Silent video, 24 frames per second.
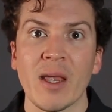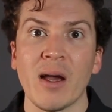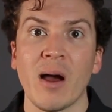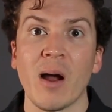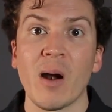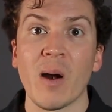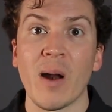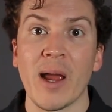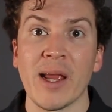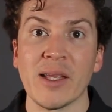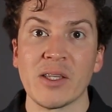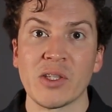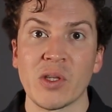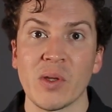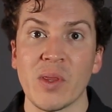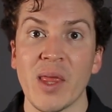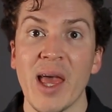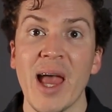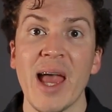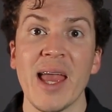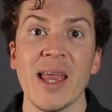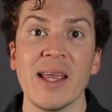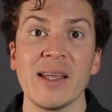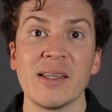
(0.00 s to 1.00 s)
All right, so
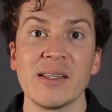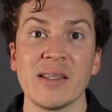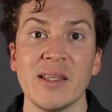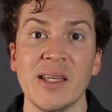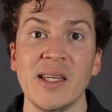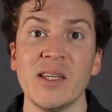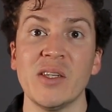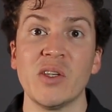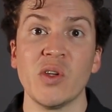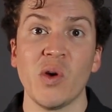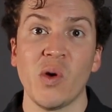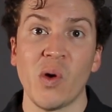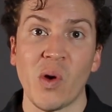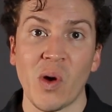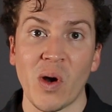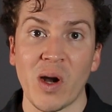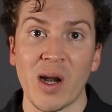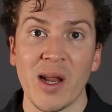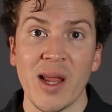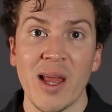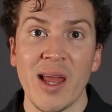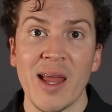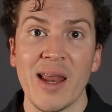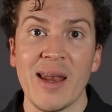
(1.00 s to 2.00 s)
that is the
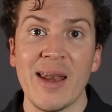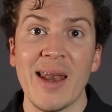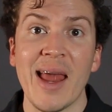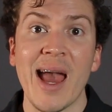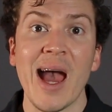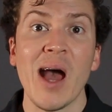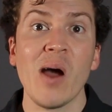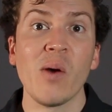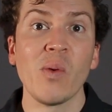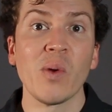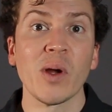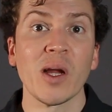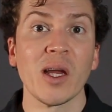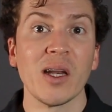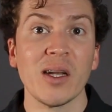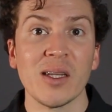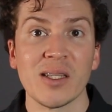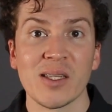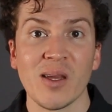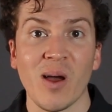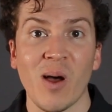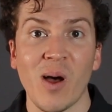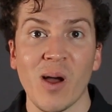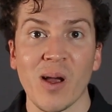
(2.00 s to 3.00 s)
door. Now we're going
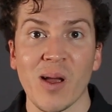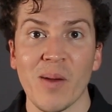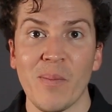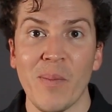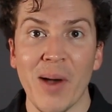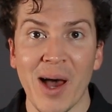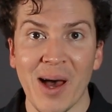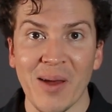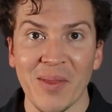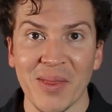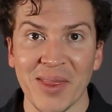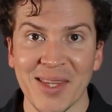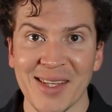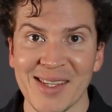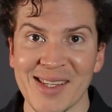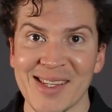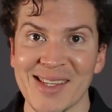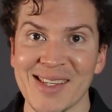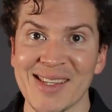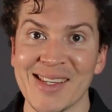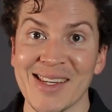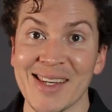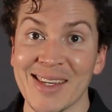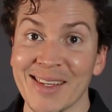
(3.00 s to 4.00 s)
to talk about the
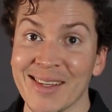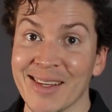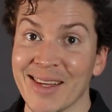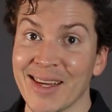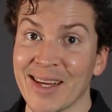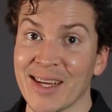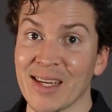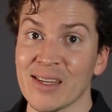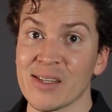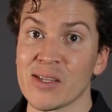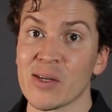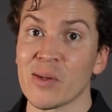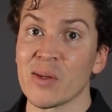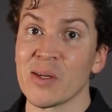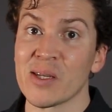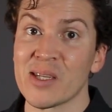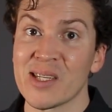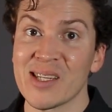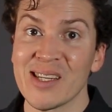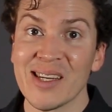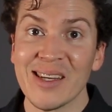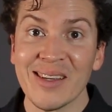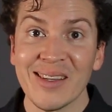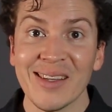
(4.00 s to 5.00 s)
ceiling. So the
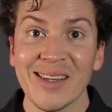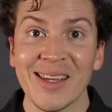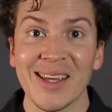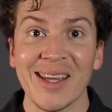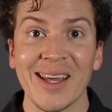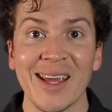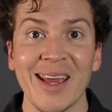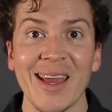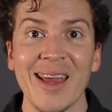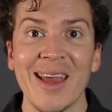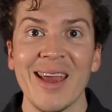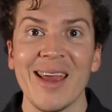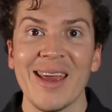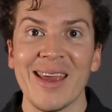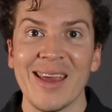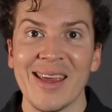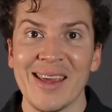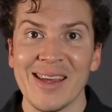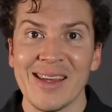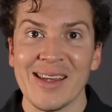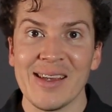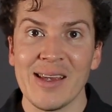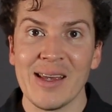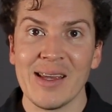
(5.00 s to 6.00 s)
ceiling
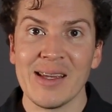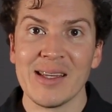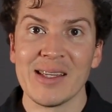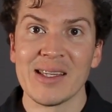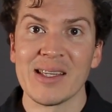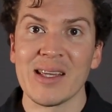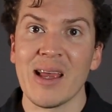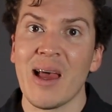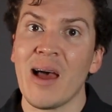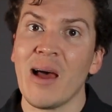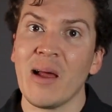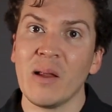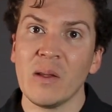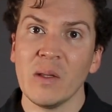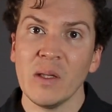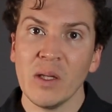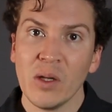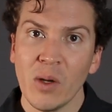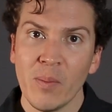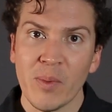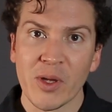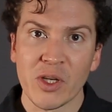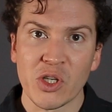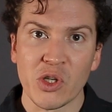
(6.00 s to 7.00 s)
is a
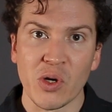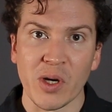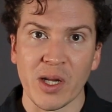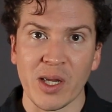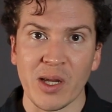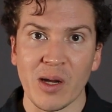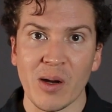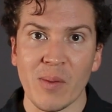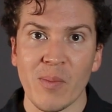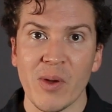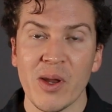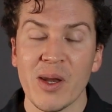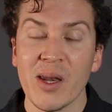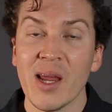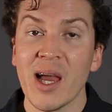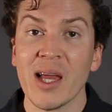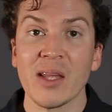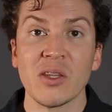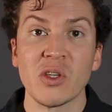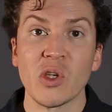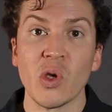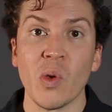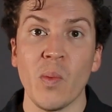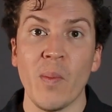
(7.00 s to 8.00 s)
little bit trickier, but
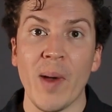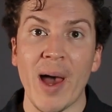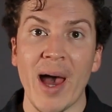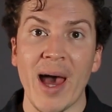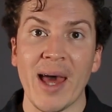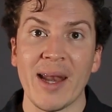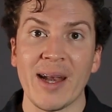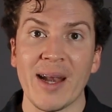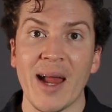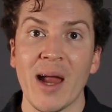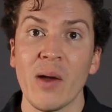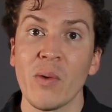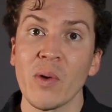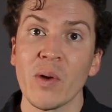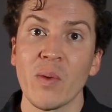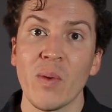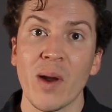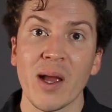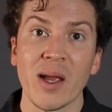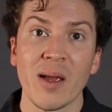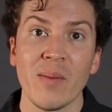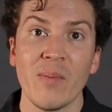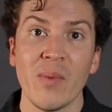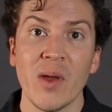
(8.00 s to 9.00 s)
not too bad. And I would
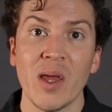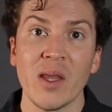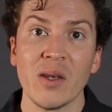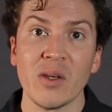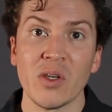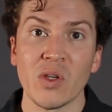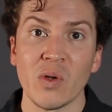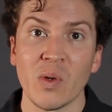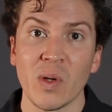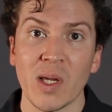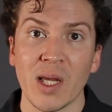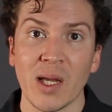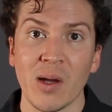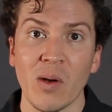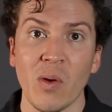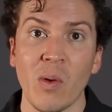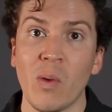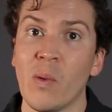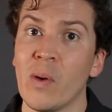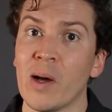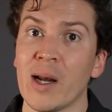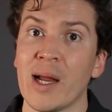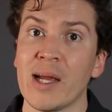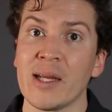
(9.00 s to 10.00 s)
recommend doing
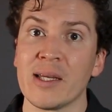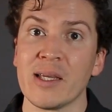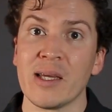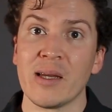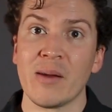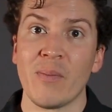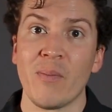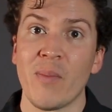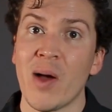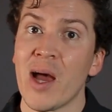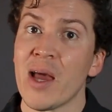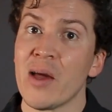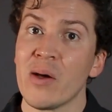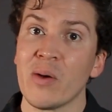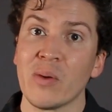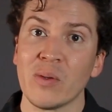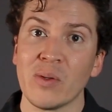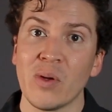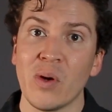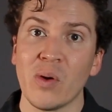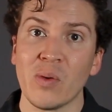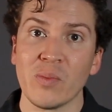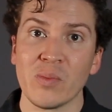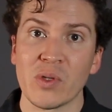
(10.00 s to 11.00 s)
what I did in my
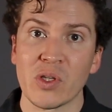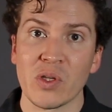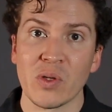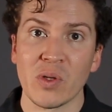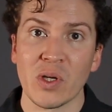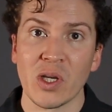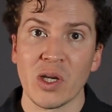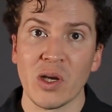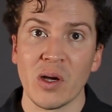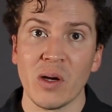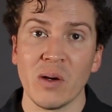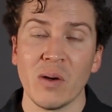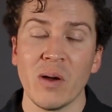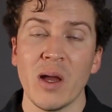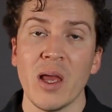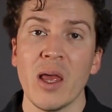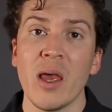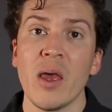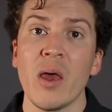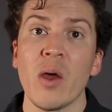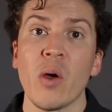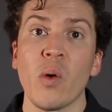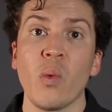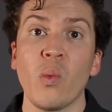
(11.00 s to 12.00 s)
own home studio,
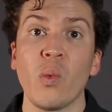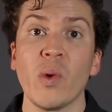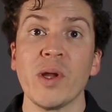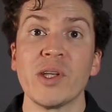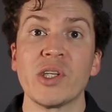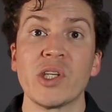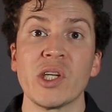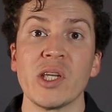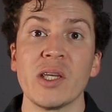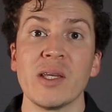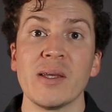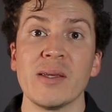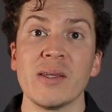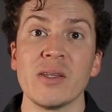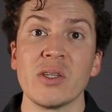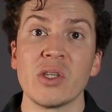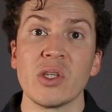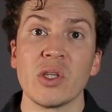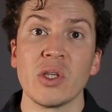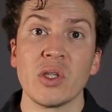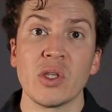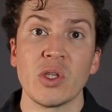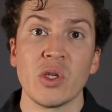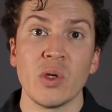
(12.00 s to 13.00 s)
which
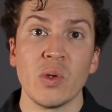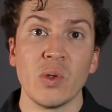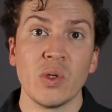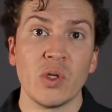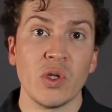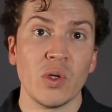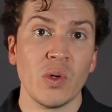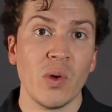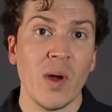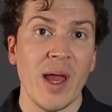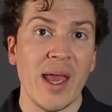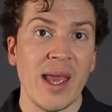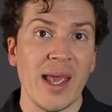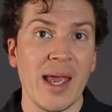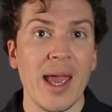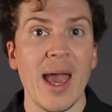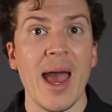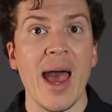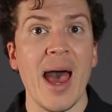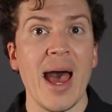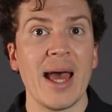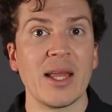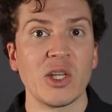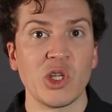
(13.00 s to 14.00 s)
is to do a
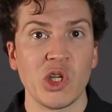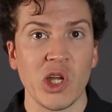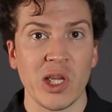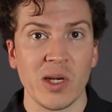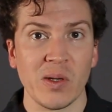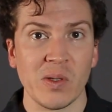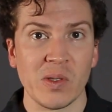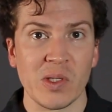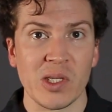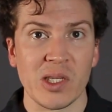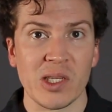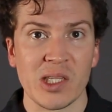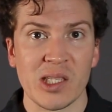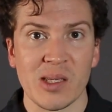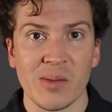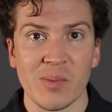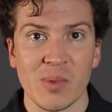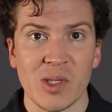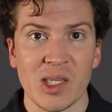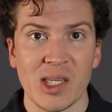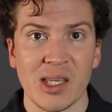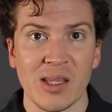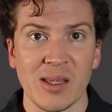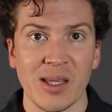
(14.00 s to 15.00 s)
hat channel
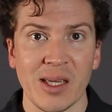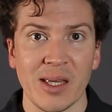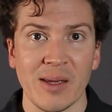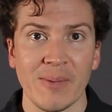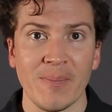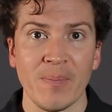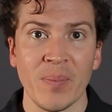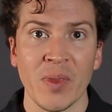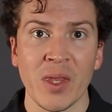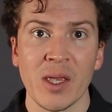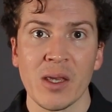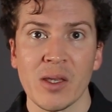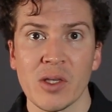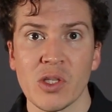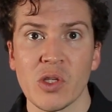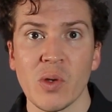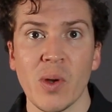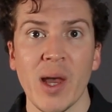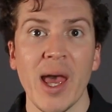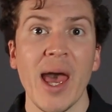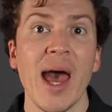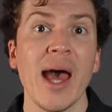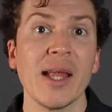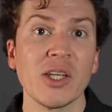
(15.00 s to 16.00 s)
system ceiling.
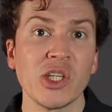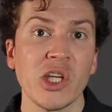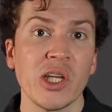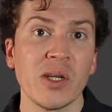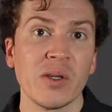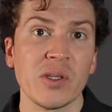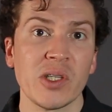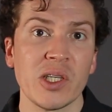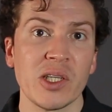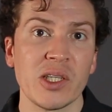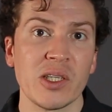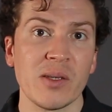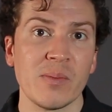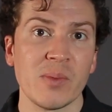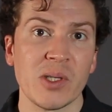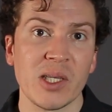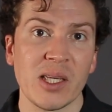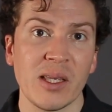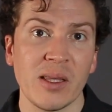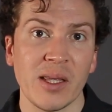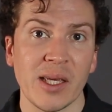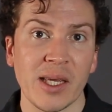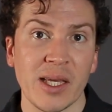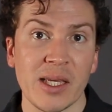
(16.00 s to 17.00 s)
So a hat channel system
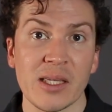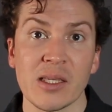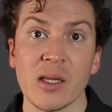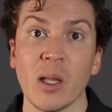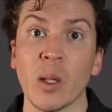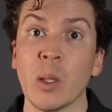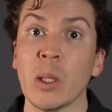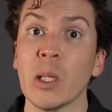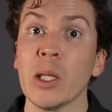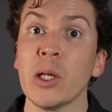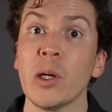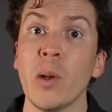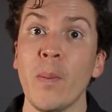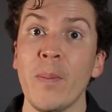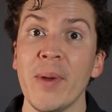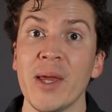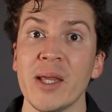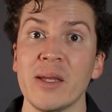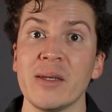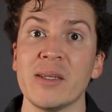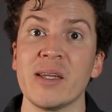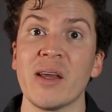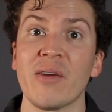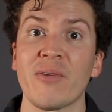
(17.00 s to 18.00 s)
ceiling is a little
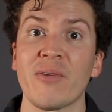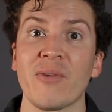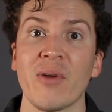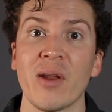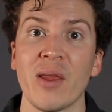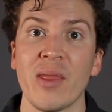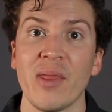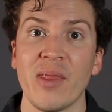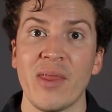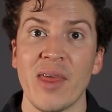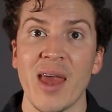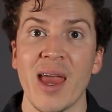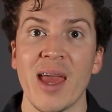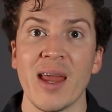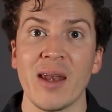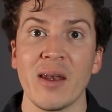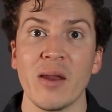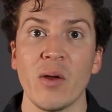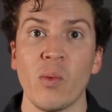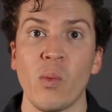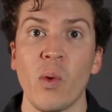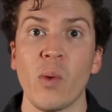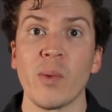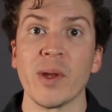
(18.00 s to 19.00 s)
bit different
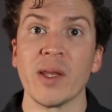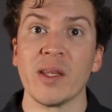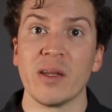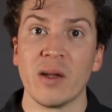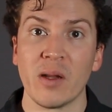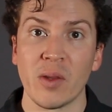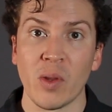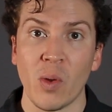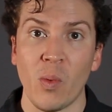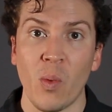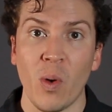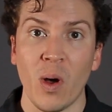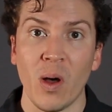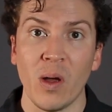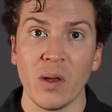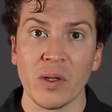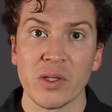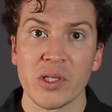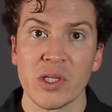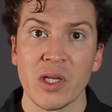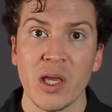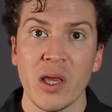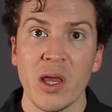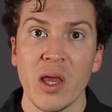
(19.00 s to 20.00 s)
than what we did on the
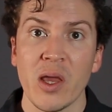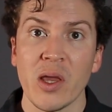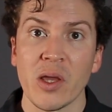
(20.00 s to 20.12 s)
walls.